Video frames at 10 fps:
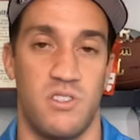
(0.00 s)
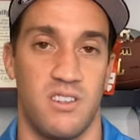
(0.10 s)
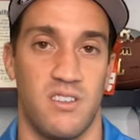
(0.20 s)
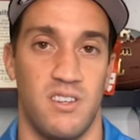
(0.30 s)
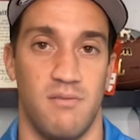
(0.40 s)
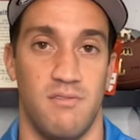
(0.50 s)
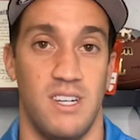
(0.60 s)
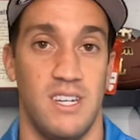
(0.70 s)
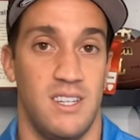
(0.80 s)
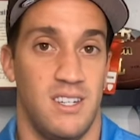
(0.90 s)
can
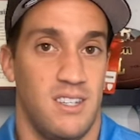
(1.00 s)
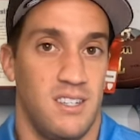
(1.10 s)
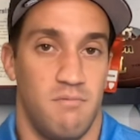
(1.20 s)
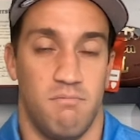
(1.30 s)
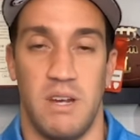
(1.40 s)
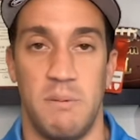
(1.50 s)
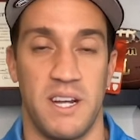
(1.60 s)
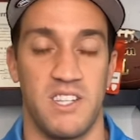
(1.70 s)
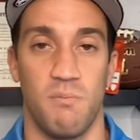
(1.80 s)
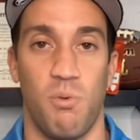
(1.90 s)
maybe
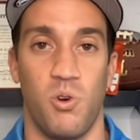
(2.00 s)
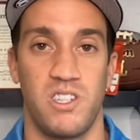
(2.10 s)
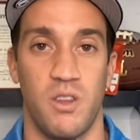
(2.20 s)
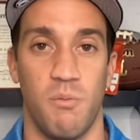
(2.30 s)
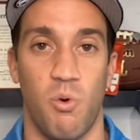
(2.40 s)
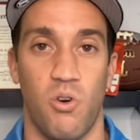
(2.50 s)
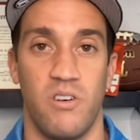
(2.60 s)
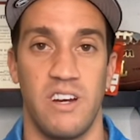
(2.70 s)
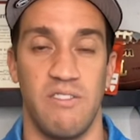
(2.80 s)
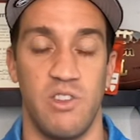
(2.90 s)
get some points on the
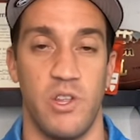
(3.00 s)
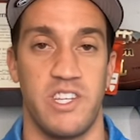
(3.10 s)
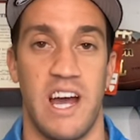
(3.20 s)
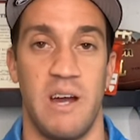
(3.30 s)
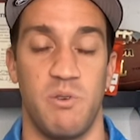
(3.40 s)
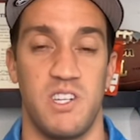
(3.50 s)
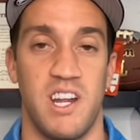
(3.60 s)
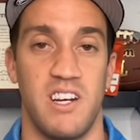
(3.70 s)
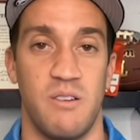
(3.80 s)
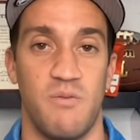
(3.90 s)
board, even though this Iowa
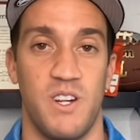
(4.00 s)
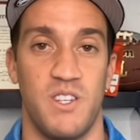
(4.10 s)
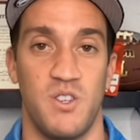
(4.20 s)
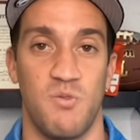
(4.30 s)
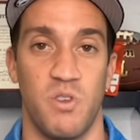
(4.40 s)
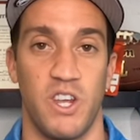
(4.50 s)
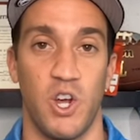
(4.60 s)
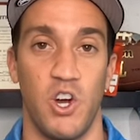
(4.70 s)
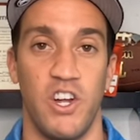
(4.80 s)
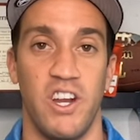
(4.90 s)
State defense is really
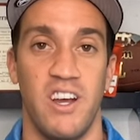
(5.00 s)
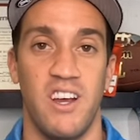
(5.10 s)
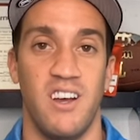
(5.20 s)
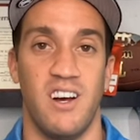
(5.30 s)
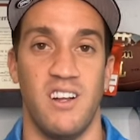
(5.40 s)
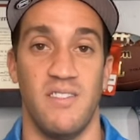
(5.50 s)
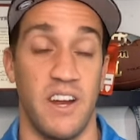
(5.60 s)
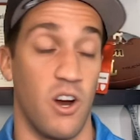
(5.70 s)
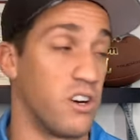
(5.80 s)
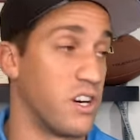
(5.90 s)
good. They
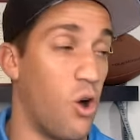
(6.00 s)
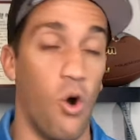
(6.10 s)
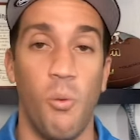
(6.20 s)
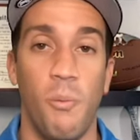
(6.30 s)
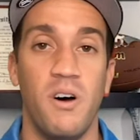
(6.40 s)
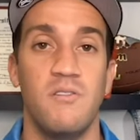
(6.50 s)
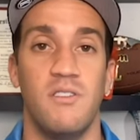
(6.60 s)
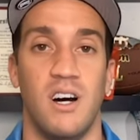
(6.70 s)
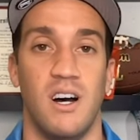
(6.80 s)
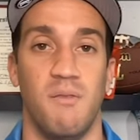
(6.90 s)
are at home,
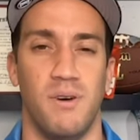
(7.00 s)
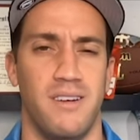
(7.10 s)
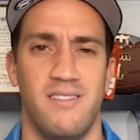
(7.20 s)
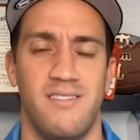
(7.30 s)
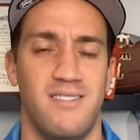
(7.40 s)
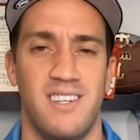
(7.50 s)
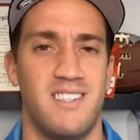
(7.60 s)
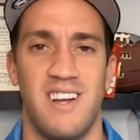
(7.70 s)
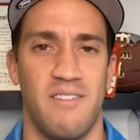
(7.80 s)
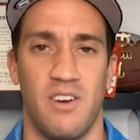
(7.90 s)
but this is
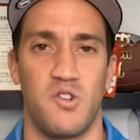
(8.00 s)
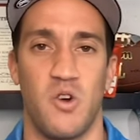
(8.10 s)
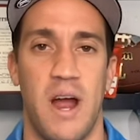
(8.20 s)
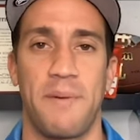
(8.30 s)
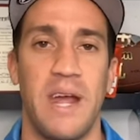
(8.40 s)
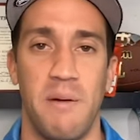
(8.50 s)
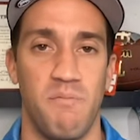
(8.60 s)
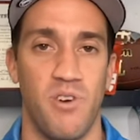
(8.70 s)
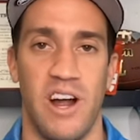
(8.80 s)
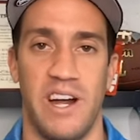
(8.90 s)
not even a trap game
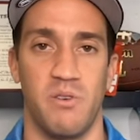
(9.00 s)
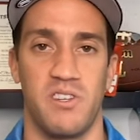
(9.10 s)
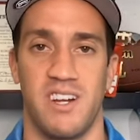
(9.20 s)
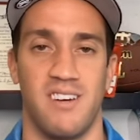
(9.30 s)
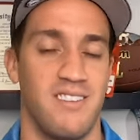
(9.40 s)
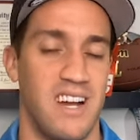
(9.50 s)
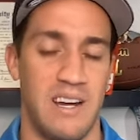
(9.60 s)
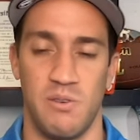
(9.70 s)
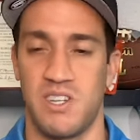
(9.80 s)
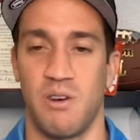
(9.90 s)
for Iowa State.
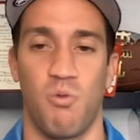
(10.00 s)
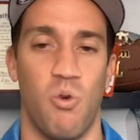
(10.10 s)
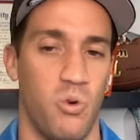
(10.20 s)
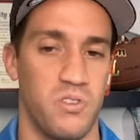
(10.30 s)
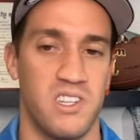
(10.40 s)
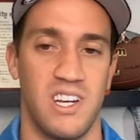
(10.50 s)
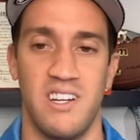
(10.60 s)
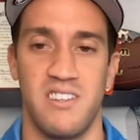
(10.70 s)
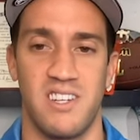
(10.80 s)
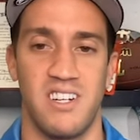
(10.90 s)
Iowa State rolls
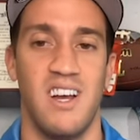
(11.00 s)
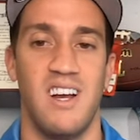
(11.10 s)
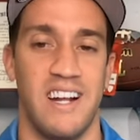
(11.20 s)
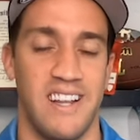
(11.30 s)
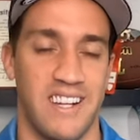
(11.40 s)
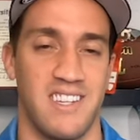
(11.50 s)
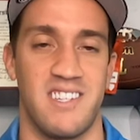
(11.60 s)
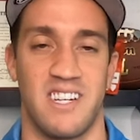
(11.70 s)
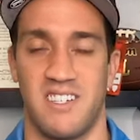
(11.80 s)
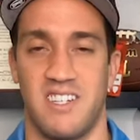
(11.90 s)
easy. I like the
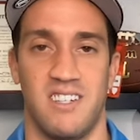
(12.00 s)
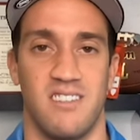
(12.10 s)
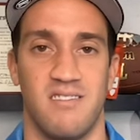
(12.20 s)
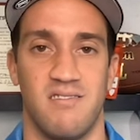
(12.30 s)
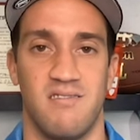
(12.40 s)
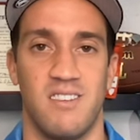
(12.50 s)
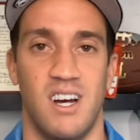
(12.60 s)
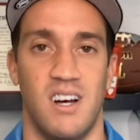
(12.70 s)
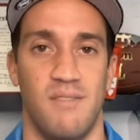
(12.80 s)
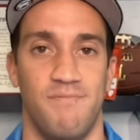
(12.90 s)
16. It's
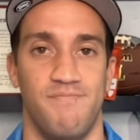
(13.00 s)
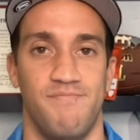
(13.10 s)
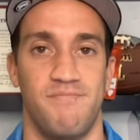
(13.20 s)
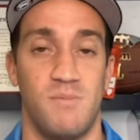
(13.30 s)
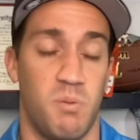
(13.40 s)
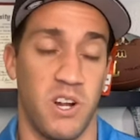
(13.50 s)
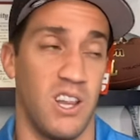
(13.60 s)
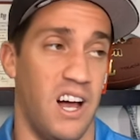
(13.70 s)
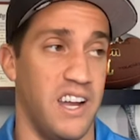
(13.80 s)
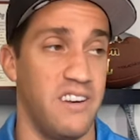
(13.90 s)
a pretty good
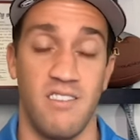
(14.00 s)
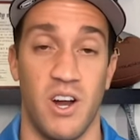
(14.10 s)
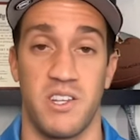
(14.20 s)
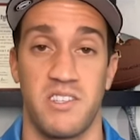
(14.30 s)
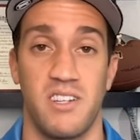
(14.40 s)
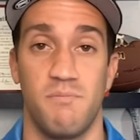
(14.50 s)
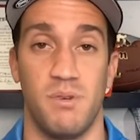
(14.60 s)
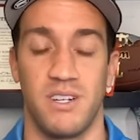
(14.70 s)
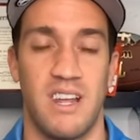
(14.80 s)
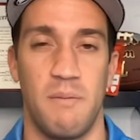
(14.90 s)
line, honestly,
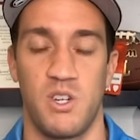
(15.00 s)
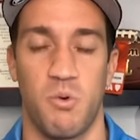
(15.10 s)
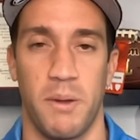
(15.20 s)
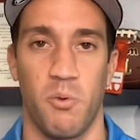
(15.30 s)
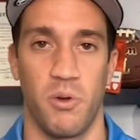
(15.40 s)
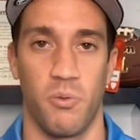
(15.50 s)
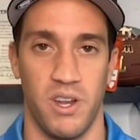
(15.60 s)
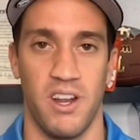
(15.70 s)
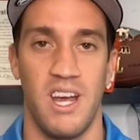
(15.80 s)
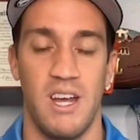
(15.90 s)
but give me a 20-point
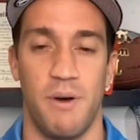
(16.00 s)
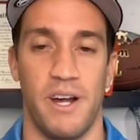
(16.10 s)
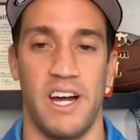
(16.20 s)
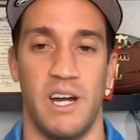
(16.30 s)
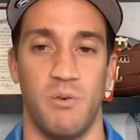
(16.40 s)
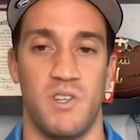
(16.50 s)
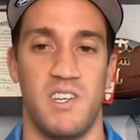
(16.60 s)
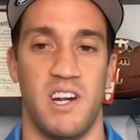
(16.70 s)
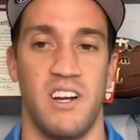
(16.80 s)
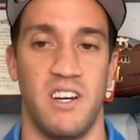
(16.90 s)
win by Iowa
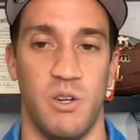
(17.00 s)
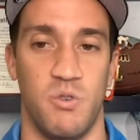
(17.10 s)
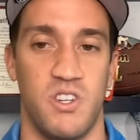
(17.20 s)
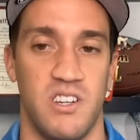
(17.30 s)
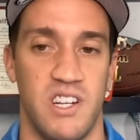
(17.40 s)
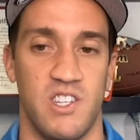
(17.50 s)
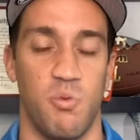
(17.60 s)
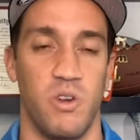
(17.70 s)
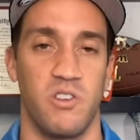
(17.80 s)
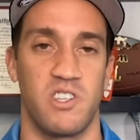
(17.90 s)
State in Houston as the
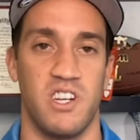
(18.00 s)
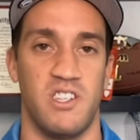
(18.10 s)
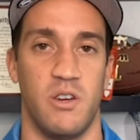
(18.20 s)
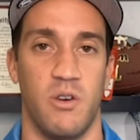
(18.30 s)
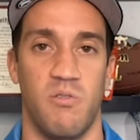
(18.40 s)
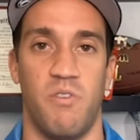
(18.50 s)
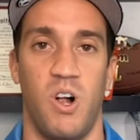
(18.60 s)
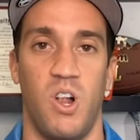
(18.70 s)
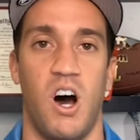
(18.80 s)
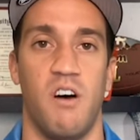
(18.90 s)
wheels continue to
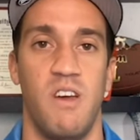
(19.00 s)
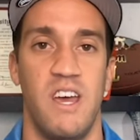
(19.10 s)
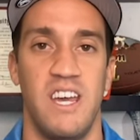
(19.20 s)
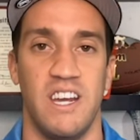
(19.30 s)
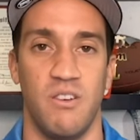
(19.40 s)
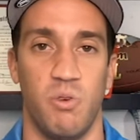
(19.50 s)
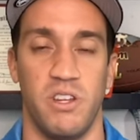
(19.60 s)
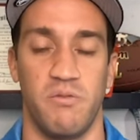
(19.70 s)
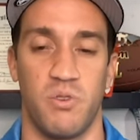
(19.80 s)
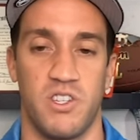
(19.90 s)
fall off in Willie
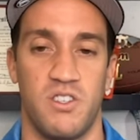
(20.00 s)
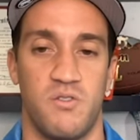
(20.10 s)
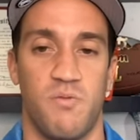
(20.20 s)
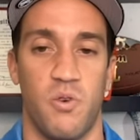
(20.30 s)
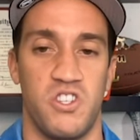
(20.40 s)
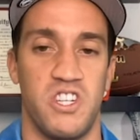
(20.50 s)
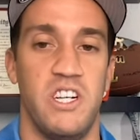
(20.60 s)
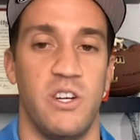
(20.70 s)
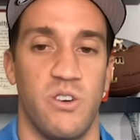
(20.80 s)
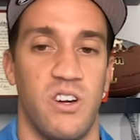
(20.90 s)
Fritz's first
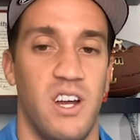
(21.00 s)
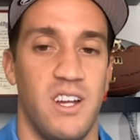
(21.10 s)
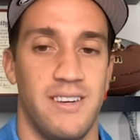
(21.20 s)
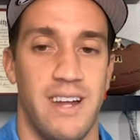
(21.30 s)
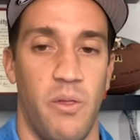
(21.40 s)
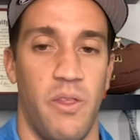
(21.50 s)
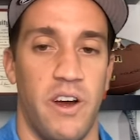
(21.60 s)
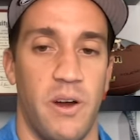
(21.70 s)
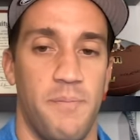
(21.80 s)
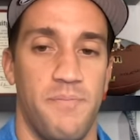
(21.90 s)
year down
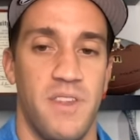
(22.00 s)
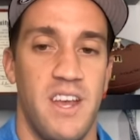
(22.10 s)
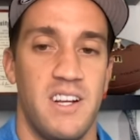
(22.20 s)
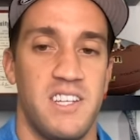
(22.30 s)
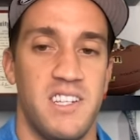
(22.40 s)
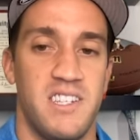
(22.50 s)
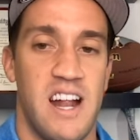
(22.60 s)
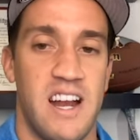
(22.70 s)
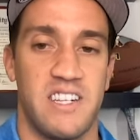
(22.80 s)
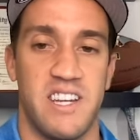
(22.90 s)
there.
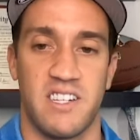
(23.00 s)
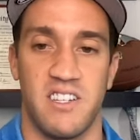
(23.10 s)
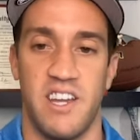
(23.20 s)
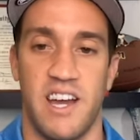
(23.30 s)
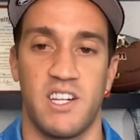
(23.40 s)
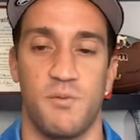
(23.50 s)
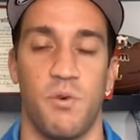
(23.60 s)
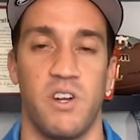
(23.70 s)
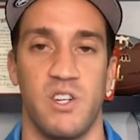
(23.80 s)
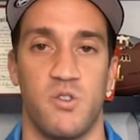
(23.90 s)
Cincinnati, Texas Tech is
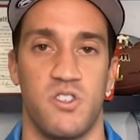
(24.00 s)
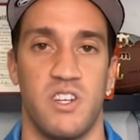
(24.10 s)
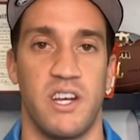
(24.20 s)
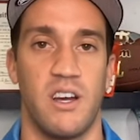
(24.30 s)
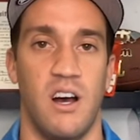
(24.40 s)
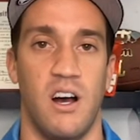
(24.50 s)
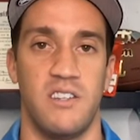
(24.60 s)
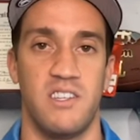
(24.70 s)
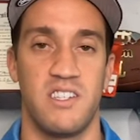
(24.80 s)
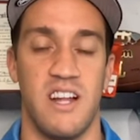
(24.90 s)
pretty interesting.
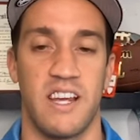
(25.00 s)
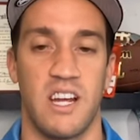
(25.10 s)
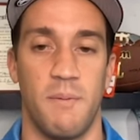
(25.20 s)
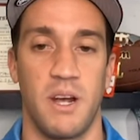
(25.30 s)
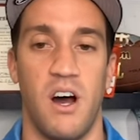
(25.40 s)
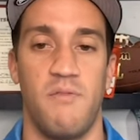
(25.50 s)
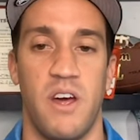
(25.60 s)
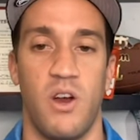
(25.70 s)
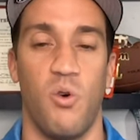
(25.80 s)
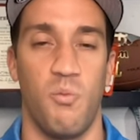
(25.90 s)
Cincinnati coming off that
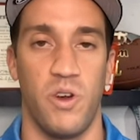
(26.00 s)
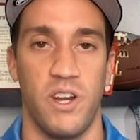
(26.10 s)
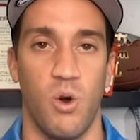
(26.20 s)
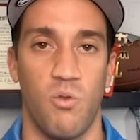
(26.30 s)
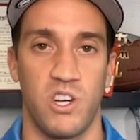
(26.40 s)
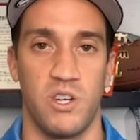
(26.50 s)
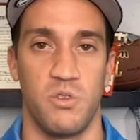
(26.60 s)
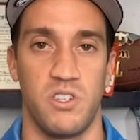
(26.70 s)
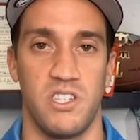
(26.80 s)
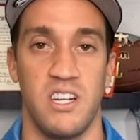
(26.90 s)
home win over
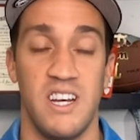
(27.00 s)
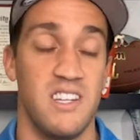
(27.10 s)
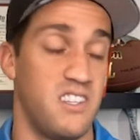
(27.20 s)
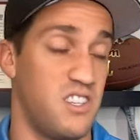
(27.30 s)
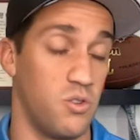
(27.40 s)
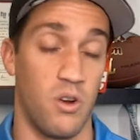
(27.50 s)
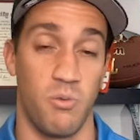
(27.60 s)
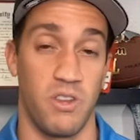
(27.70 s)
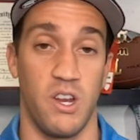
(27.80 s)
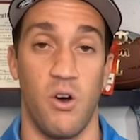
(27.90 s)
Houston. Still don't
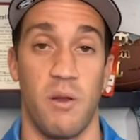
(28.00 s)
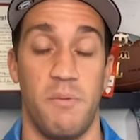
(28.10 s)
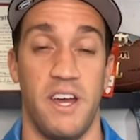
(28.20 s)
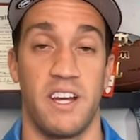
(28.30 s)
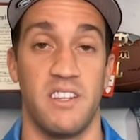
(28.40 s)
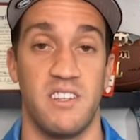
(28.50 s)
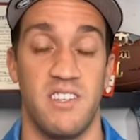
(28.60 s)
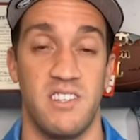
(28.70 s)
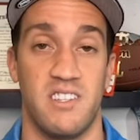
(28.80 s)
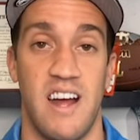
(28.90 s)
really know how to peg this
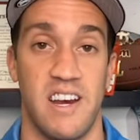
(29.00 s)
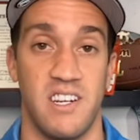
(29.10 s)
Cincinnati